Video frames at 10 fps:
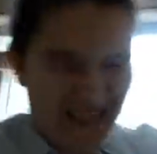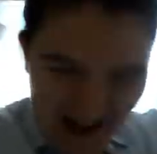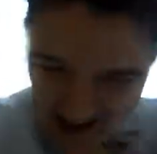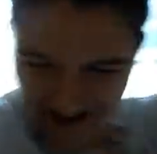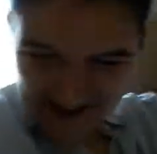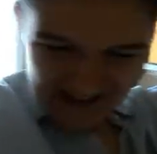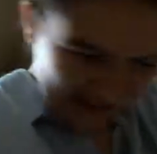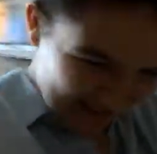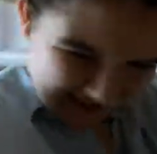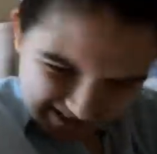
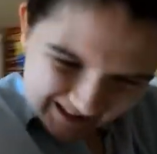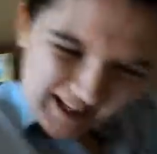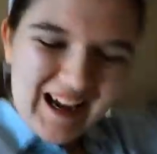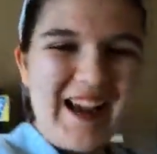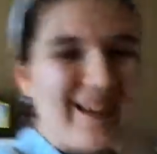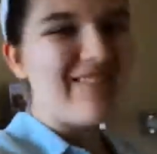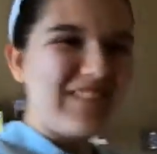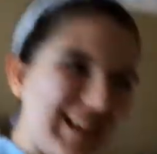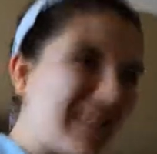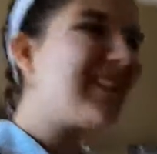Yes! It
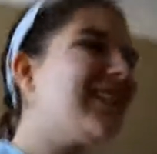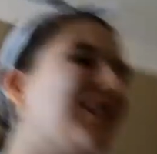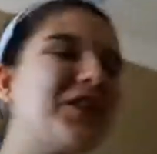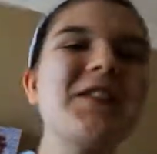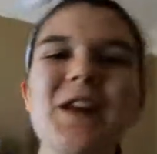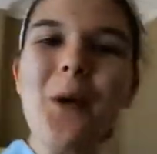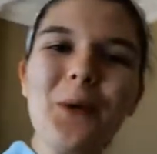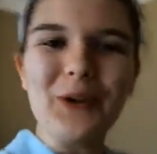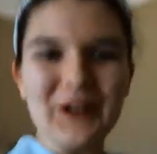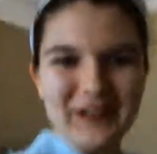feels so
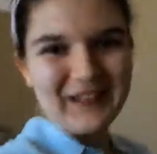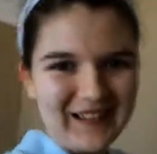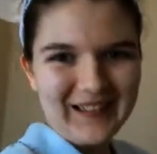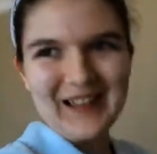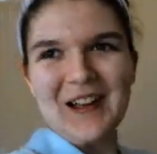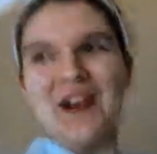good,